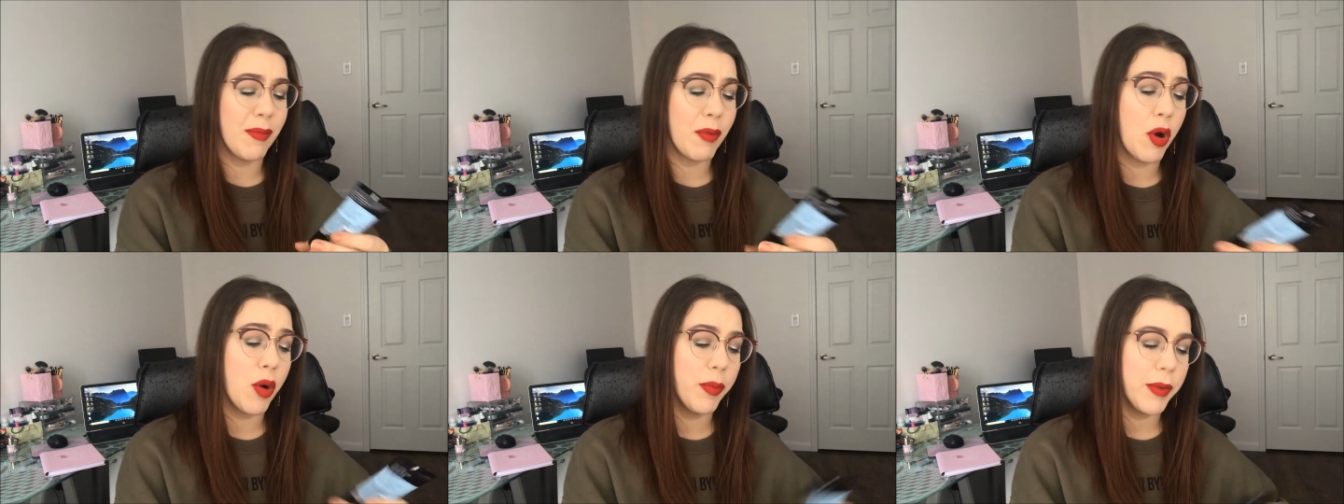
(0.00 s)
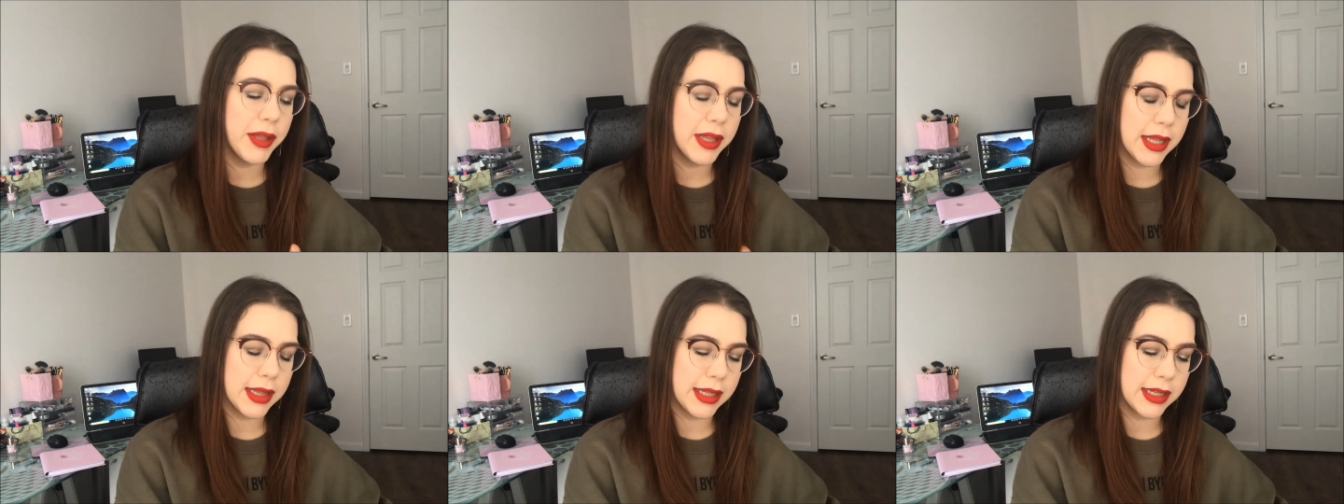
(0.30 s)
I'm
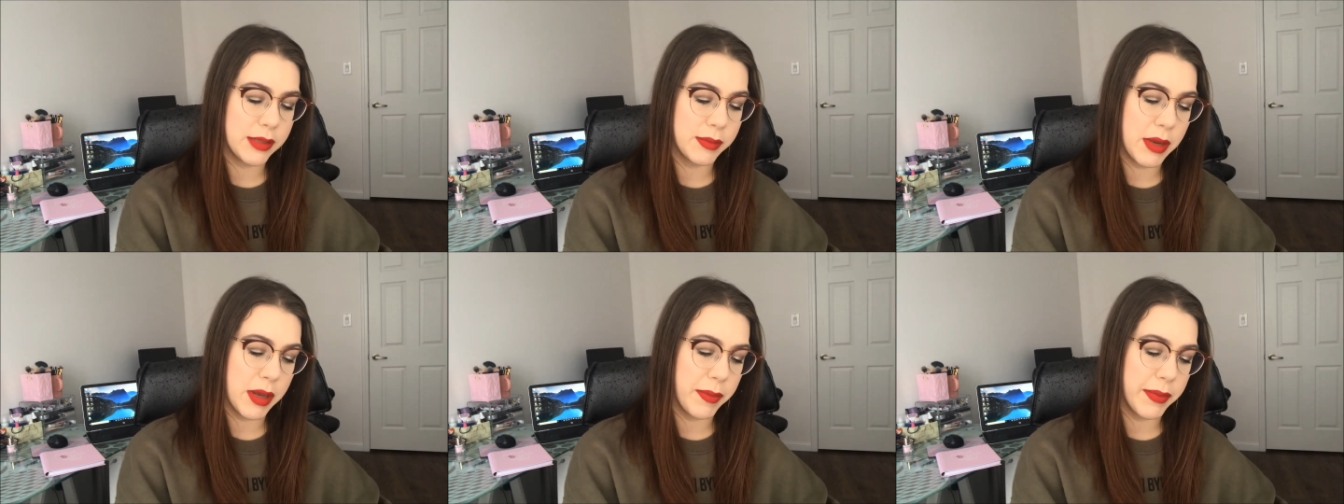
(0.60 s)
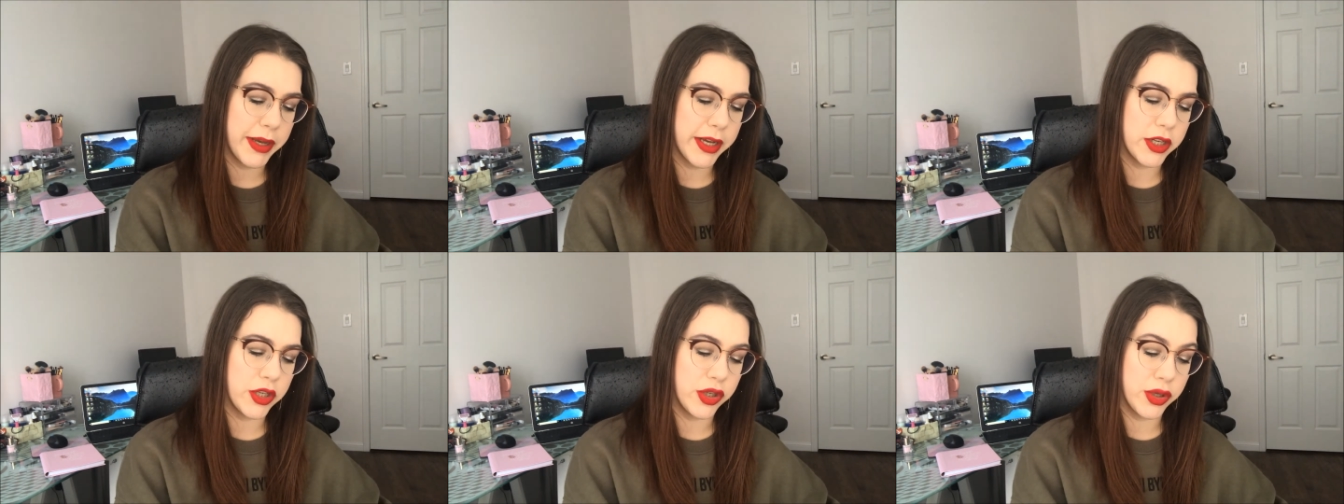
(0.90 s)
hoping that this
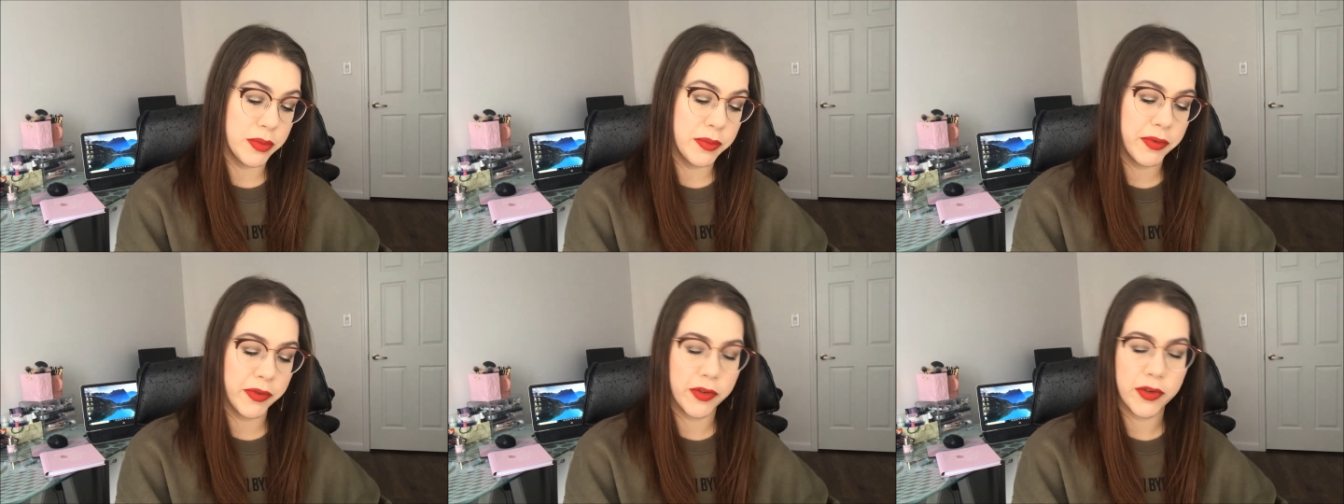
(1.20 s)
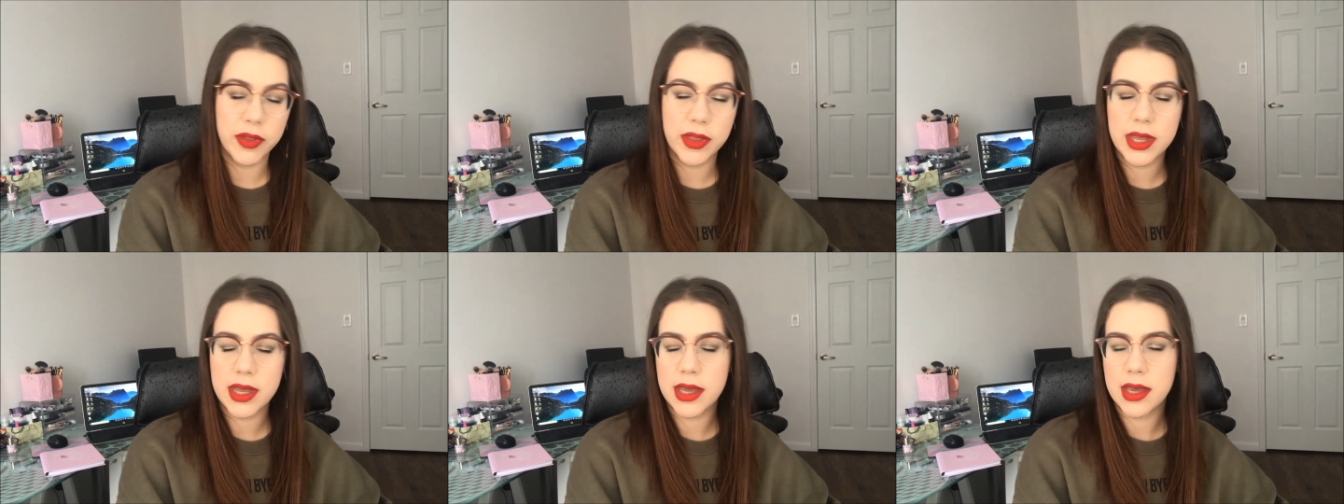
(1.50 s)
might be a dupe
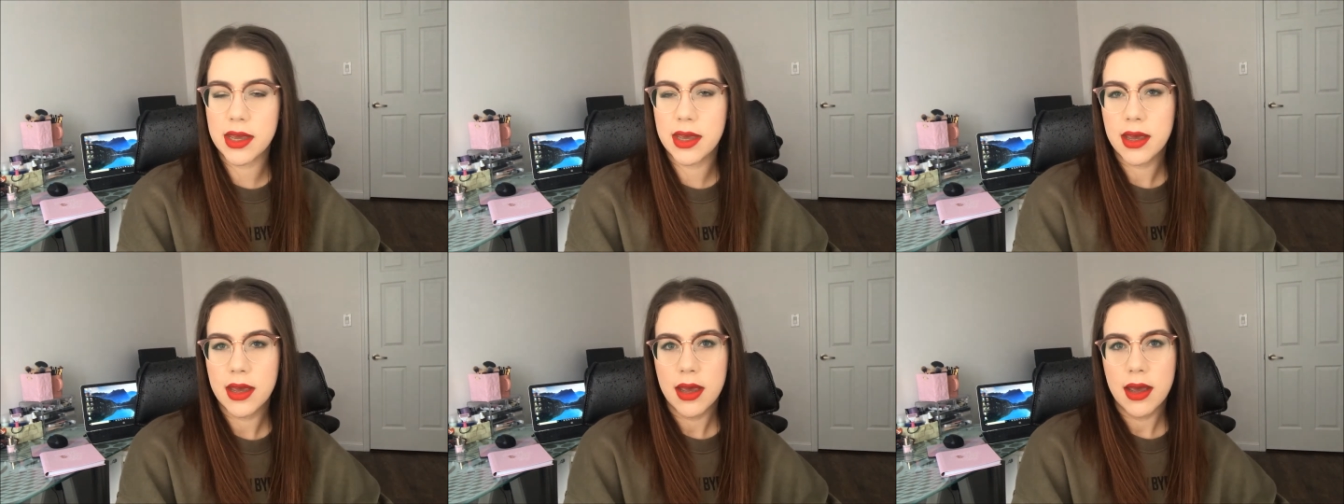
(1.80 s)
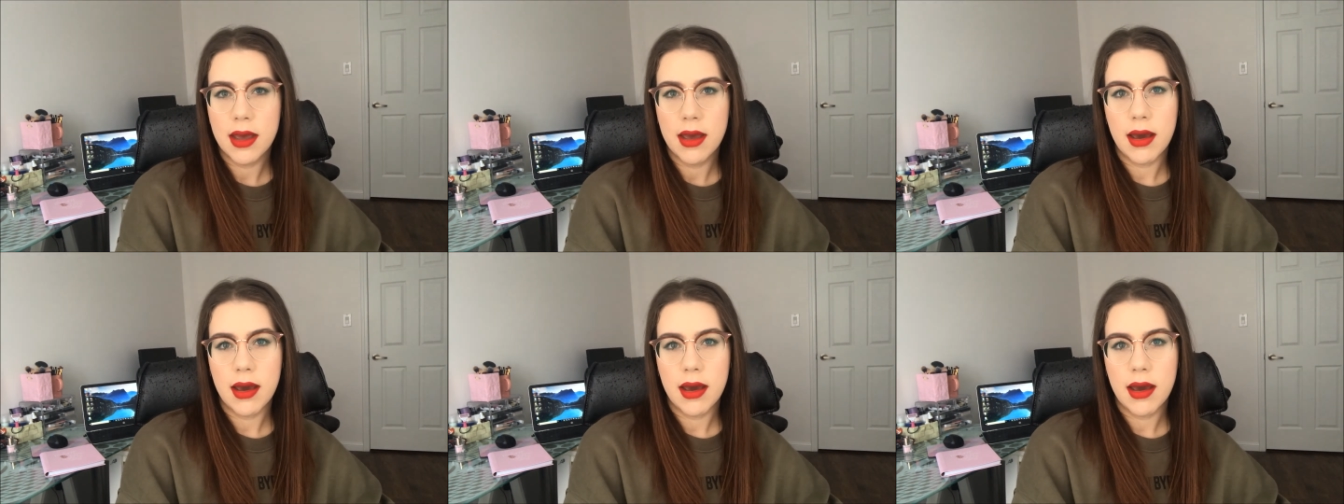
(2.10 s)
for the